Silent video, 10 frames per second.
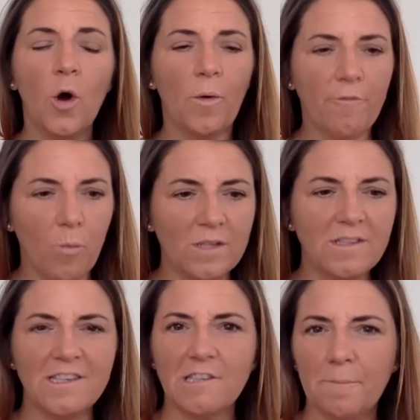We've
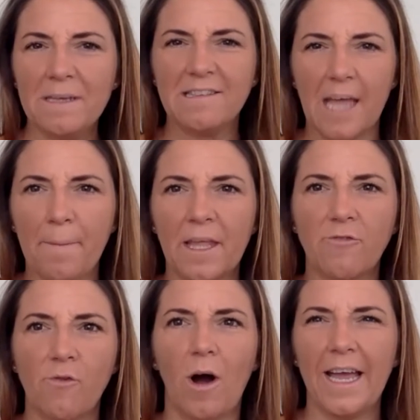wanted to be stepping
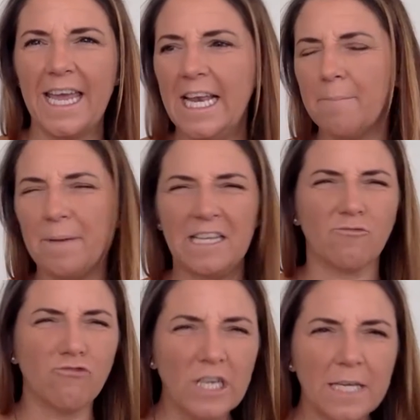through our healing, but
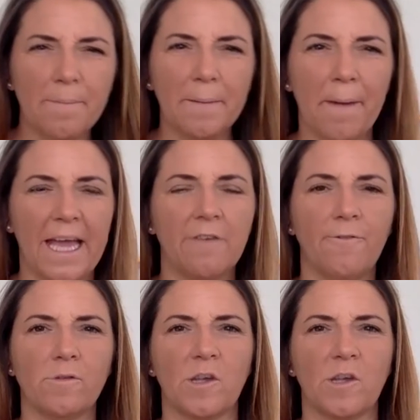it's really been painful.